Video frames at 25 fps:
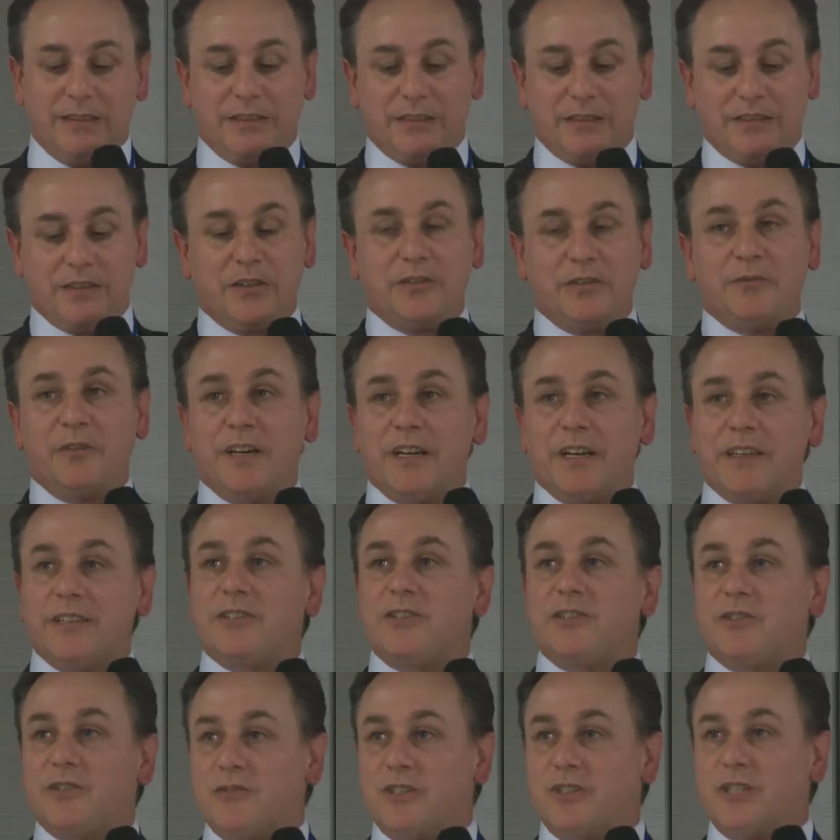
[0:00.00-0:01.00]
So far,
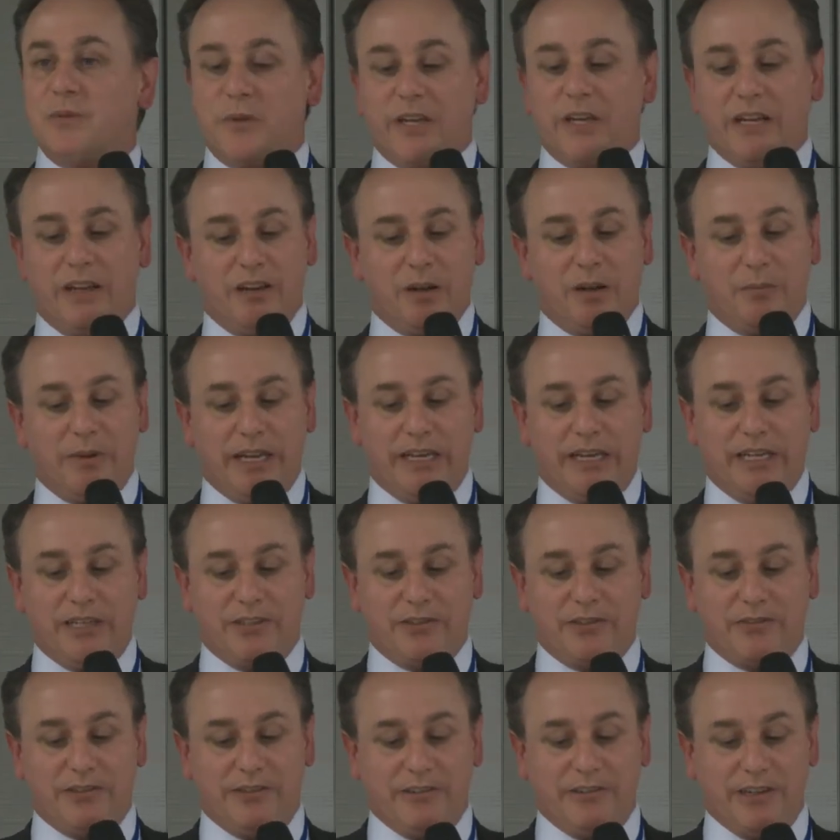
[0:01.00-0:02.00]
this story's been a lot about
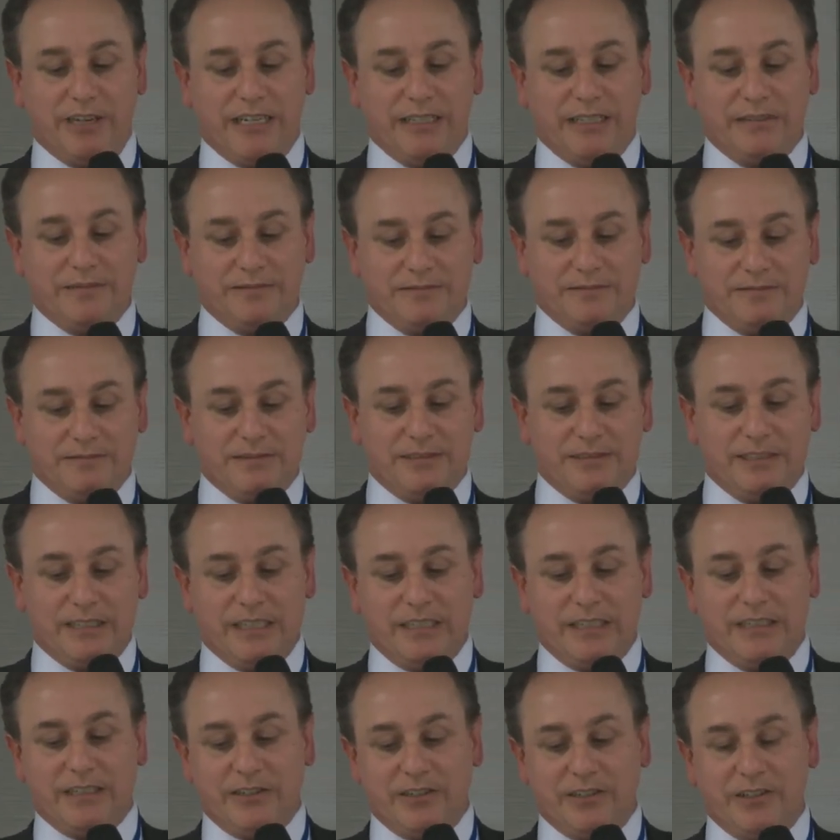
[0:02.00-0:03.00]
history, right? I
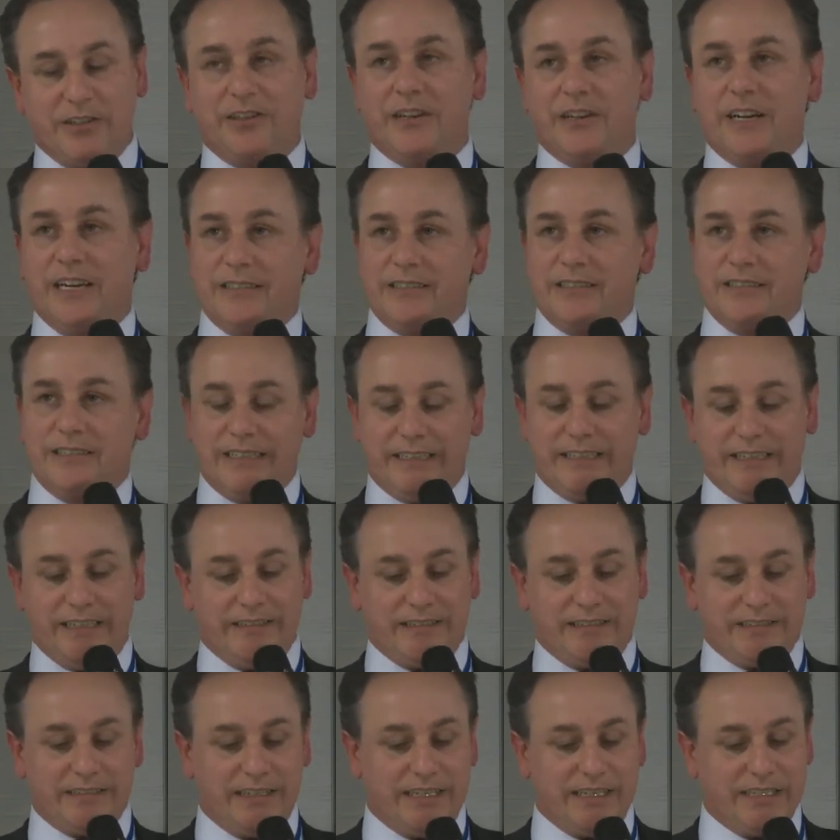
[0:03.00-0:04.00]
can tell you guys, like, yeah,
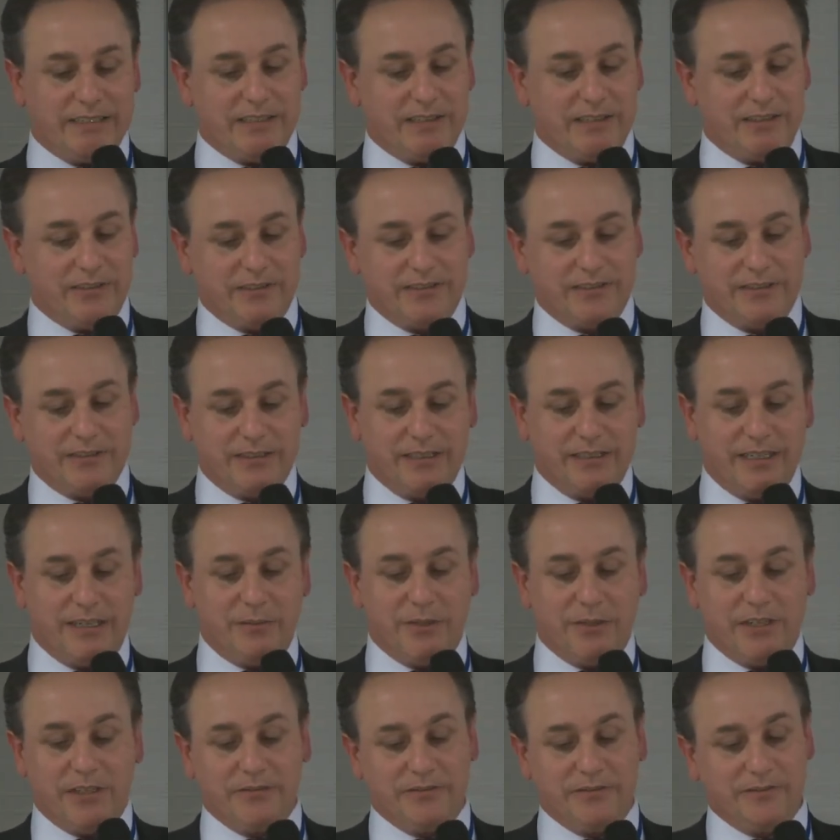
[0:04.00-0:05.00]
this guy's old, get
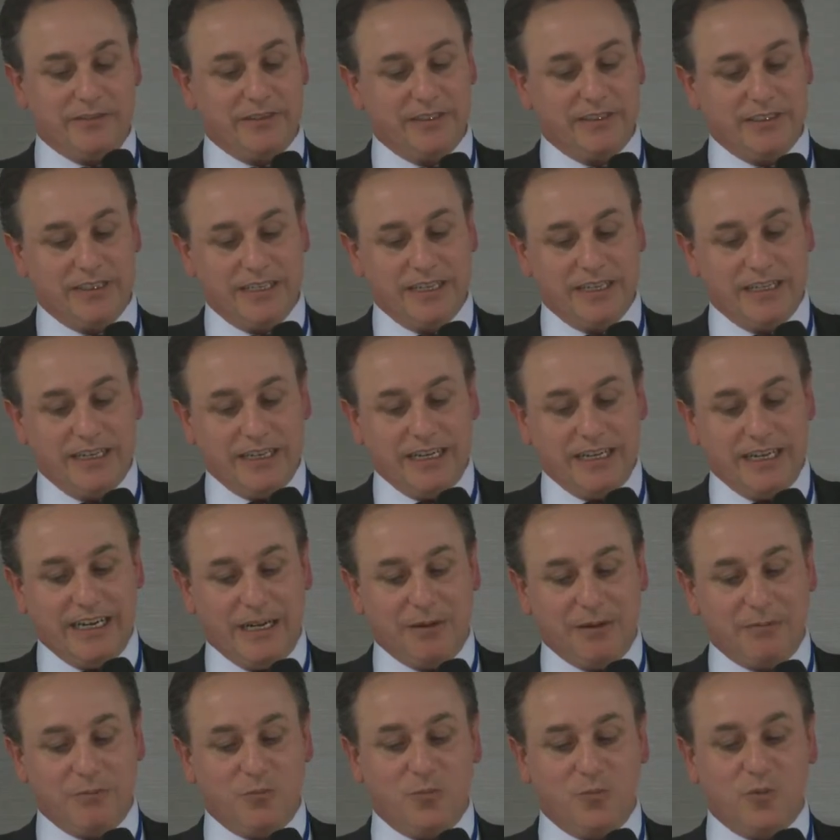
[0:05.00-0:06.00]
him
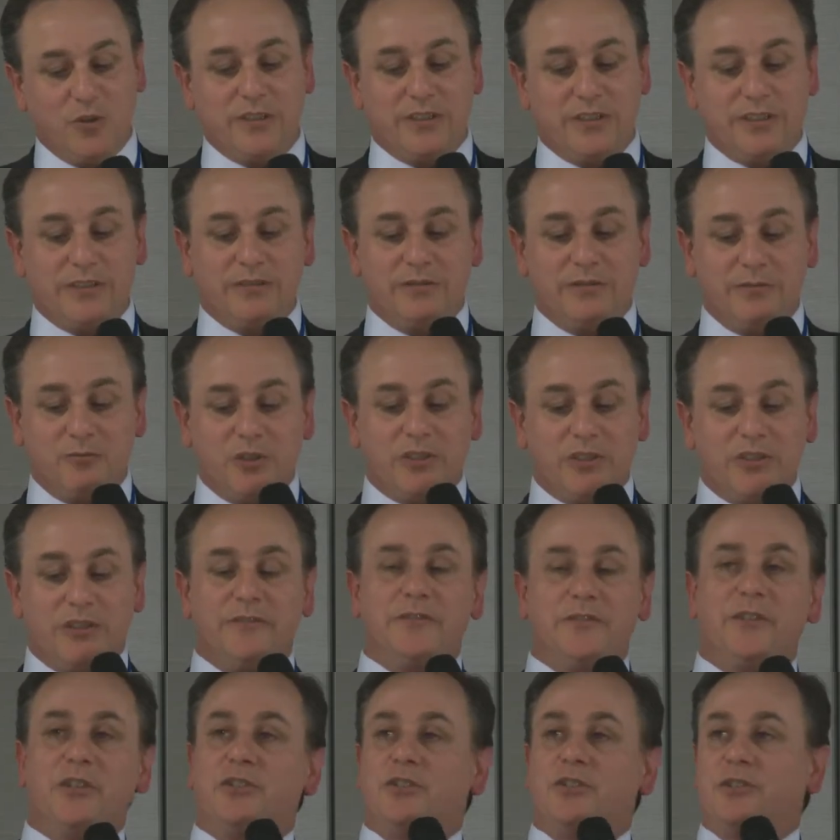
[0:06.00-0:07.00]
off. What's
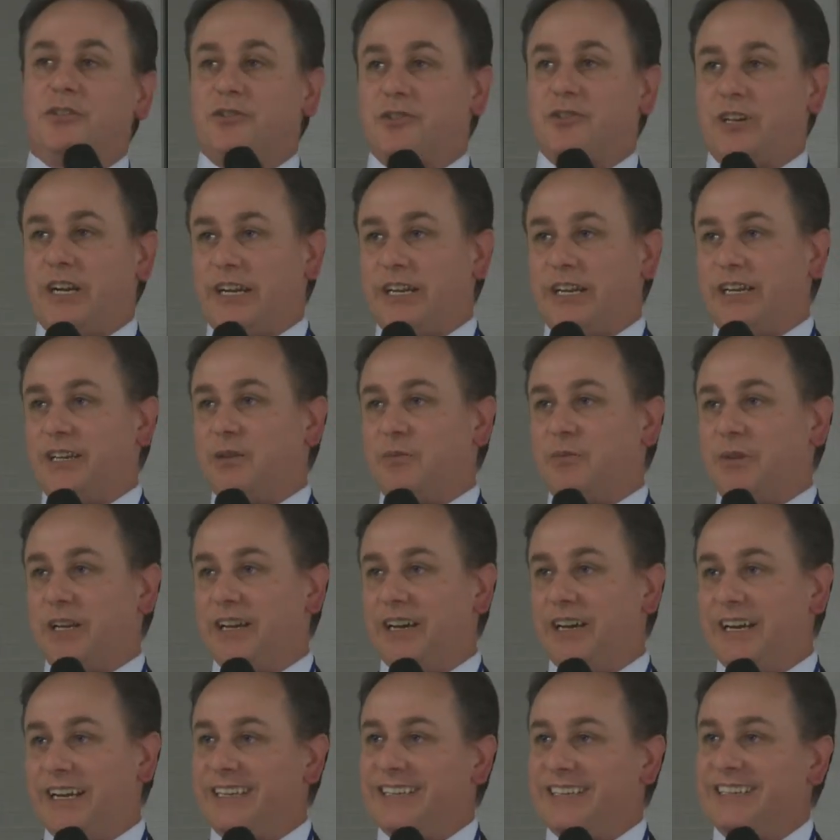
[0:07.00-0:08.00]
the future of trading going to be
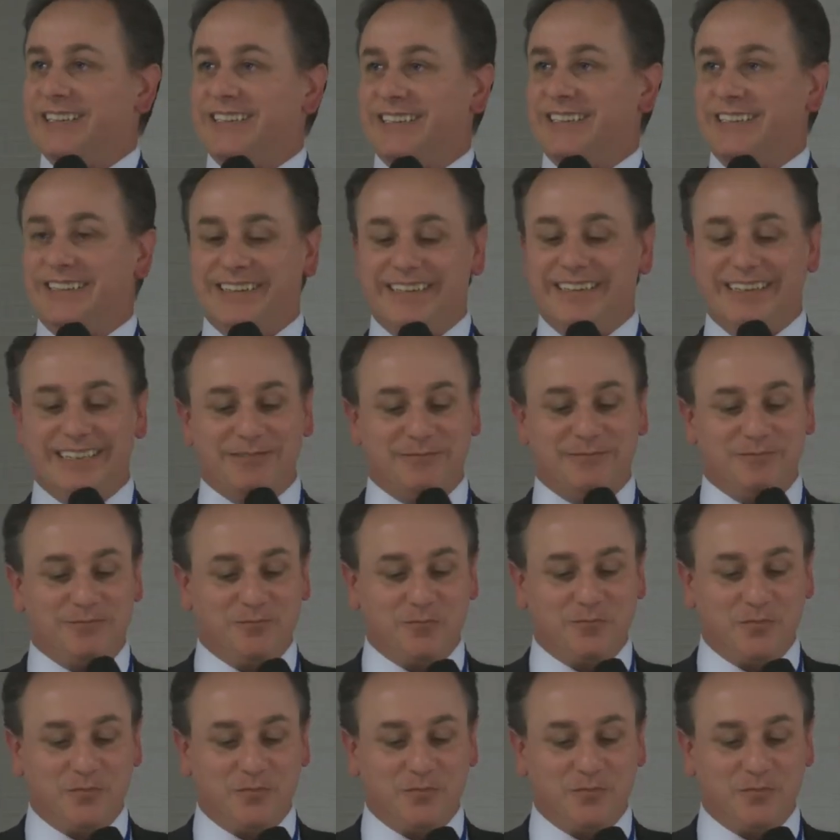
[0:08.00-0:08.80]
like, all right?